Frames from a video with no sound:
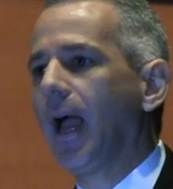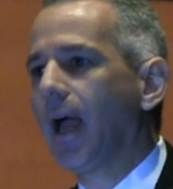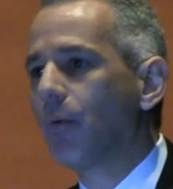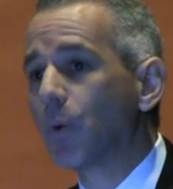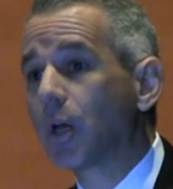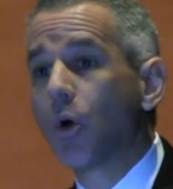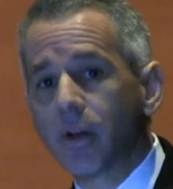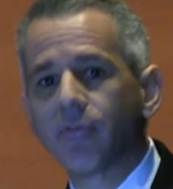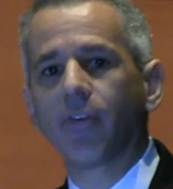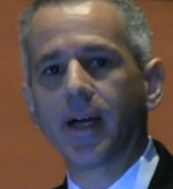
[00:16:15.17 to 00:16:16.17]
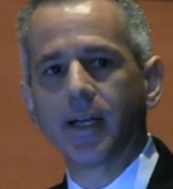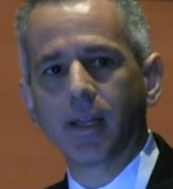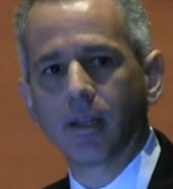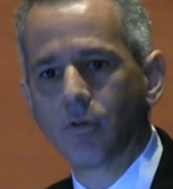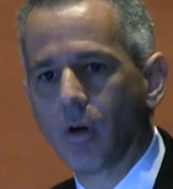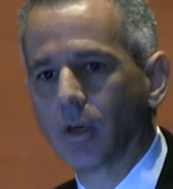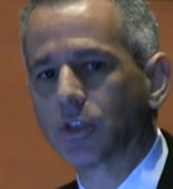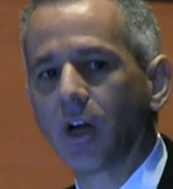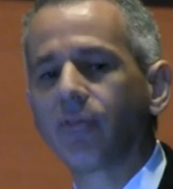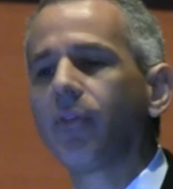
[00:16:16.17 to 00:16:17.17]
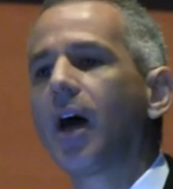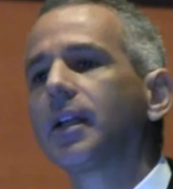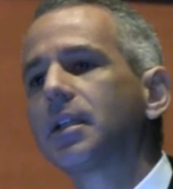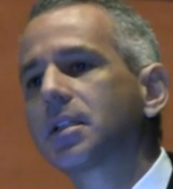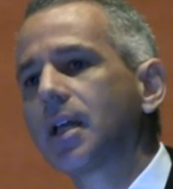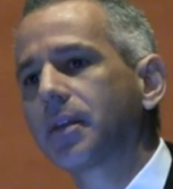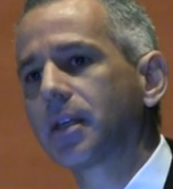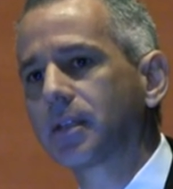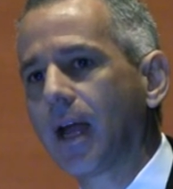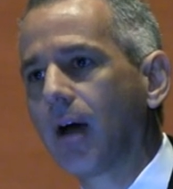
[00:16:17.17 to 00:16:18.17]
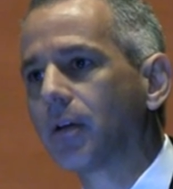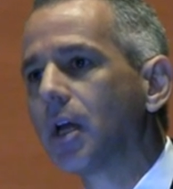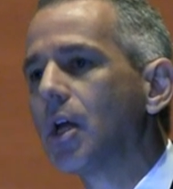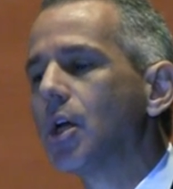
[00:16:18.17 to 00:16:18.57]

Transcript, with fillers: And we couldn't find anything wrong. So I finally sent this out